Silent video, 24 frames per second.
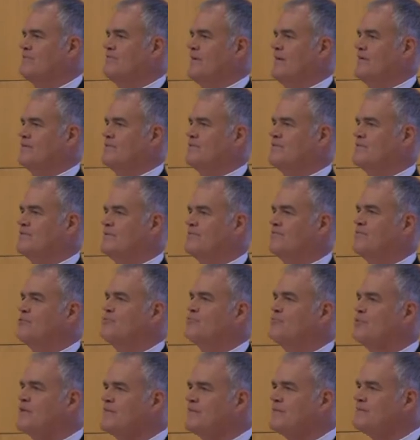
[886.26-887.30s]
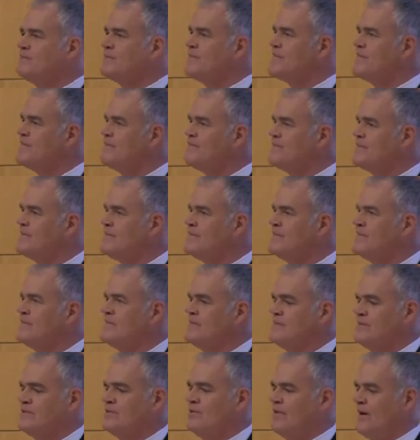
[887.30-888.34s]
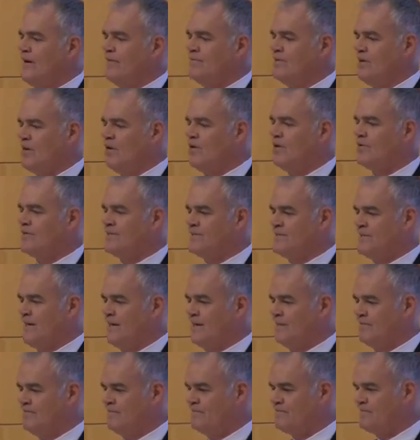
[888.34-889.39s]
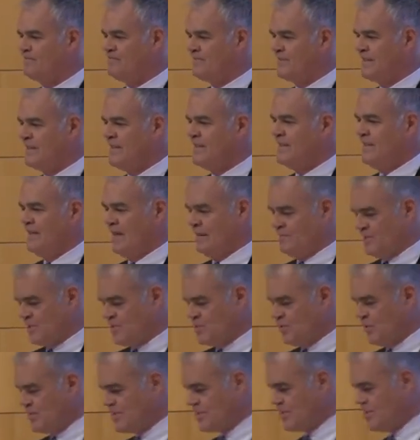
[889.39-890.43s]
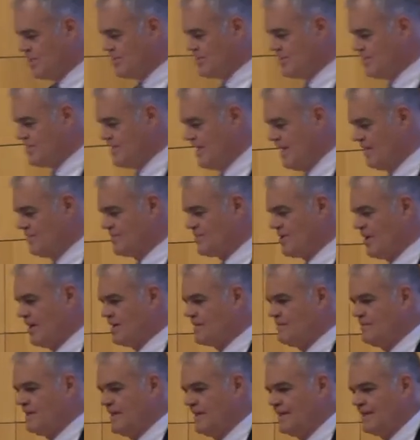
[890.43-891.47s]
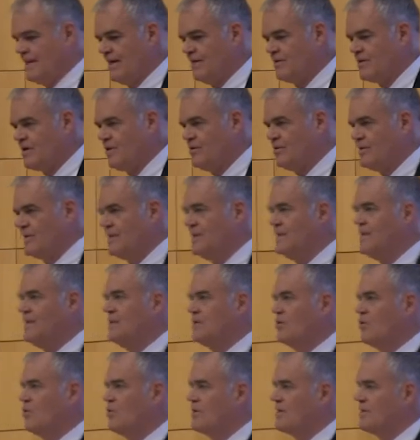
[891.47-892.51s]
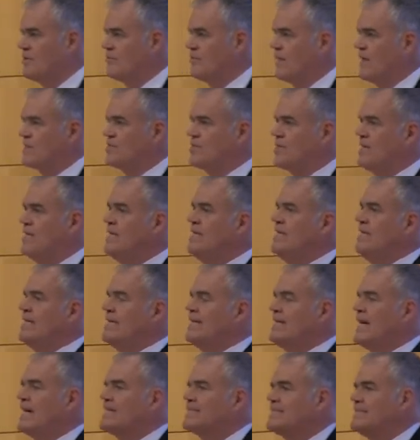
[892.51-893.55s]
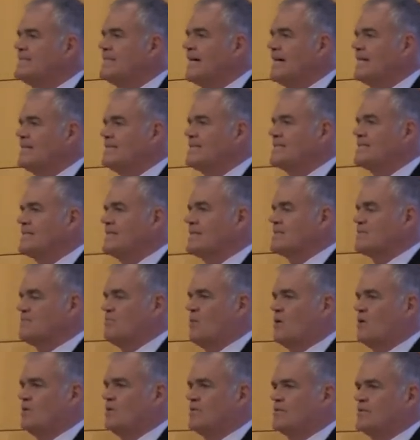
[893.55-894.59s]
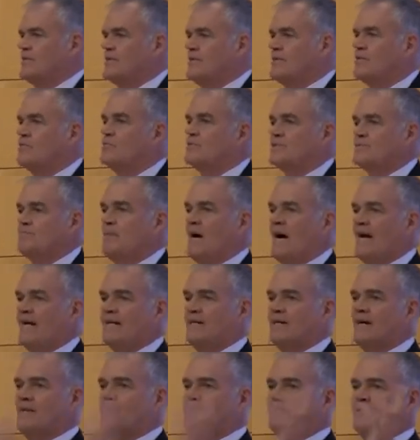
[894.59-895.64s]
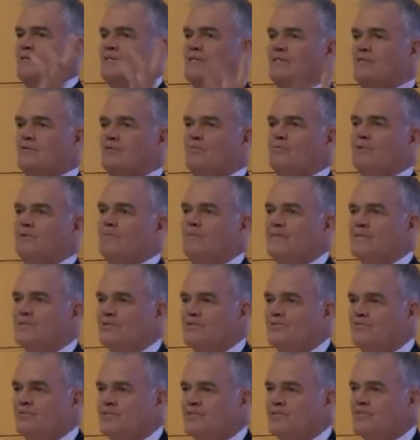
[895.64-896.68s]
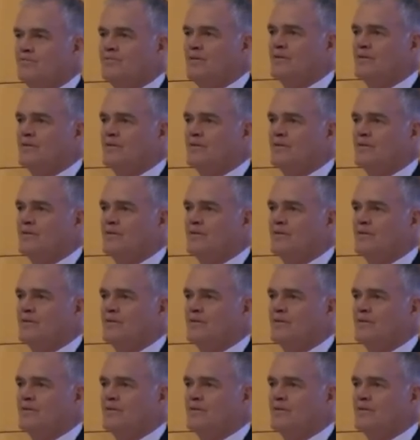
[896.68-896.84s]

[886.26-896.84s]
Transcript: values. If you really believe it, you have it all the time. I'm going to switch gears now and talk about Alcoa going to Russia. In 1996, Paul O'Neill was buying up the aluminum industries of